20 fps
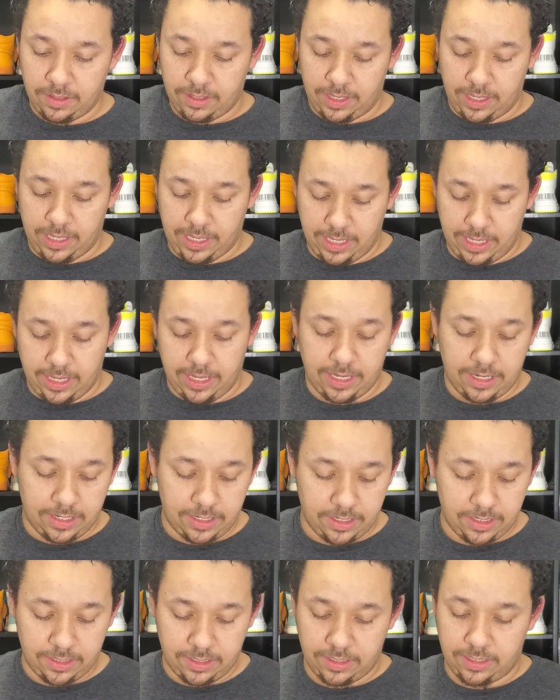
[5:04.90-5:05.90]
And
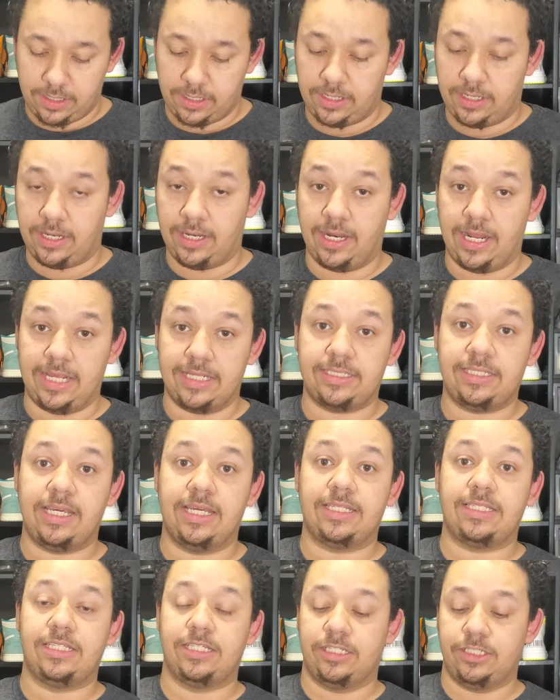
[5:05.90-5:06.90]
let's
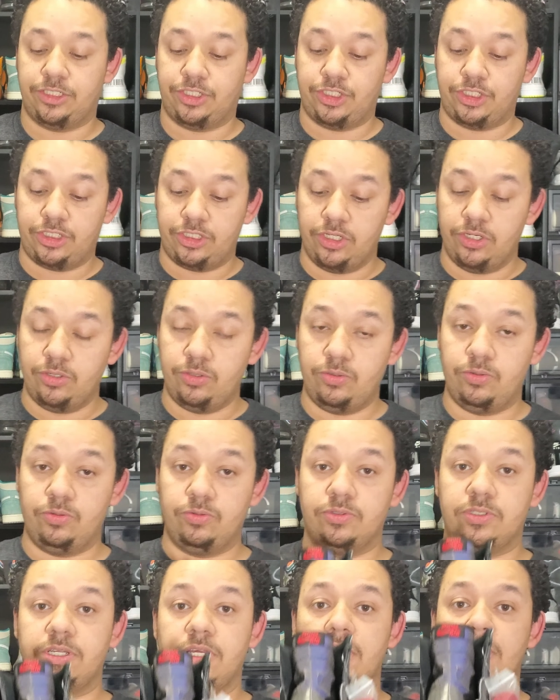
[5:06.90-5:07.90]
get to the
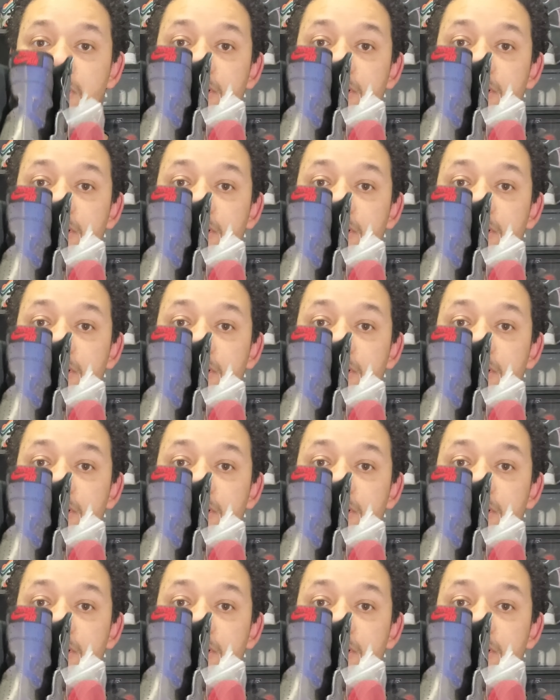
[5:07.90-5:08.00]
shoes.